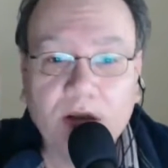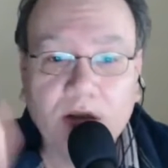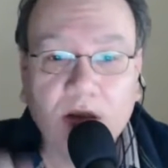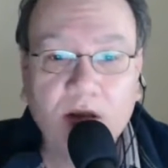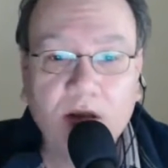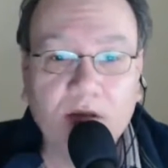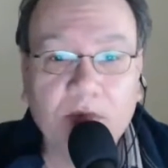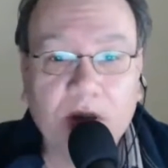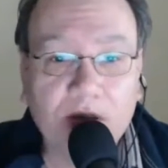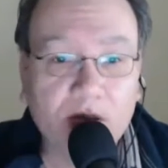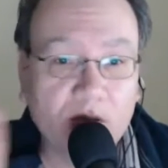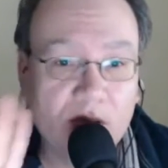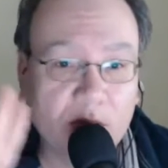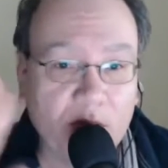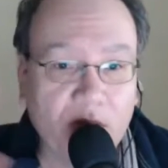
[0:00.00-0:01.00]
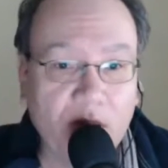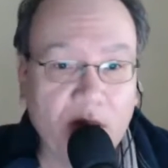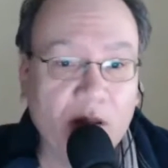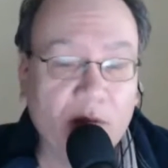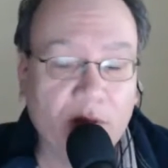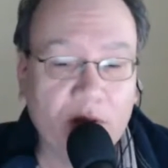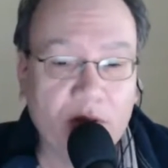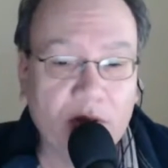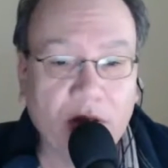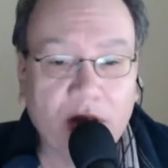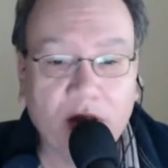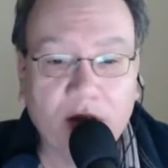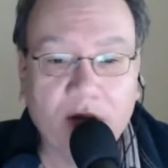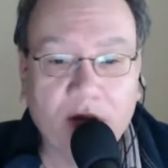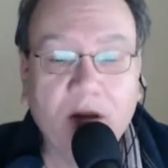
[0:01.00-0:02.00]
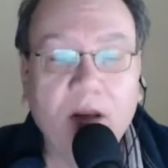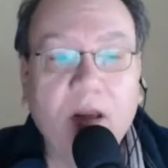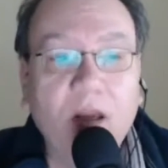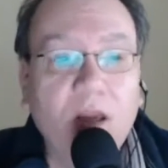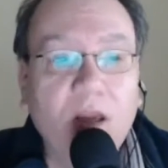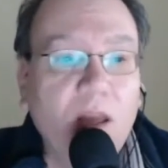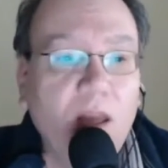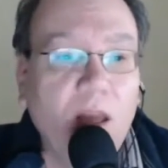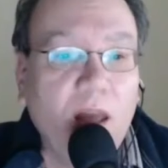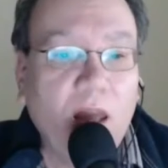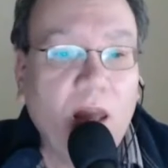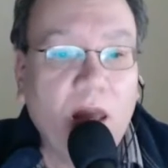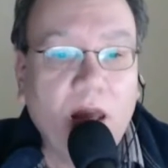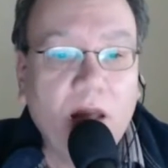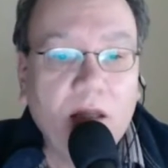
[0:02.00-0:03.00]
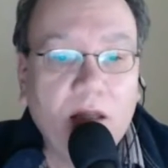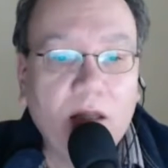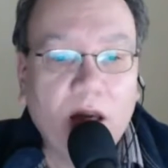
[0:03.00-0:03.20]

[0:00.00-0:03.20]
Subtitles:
and because there's a big university there. And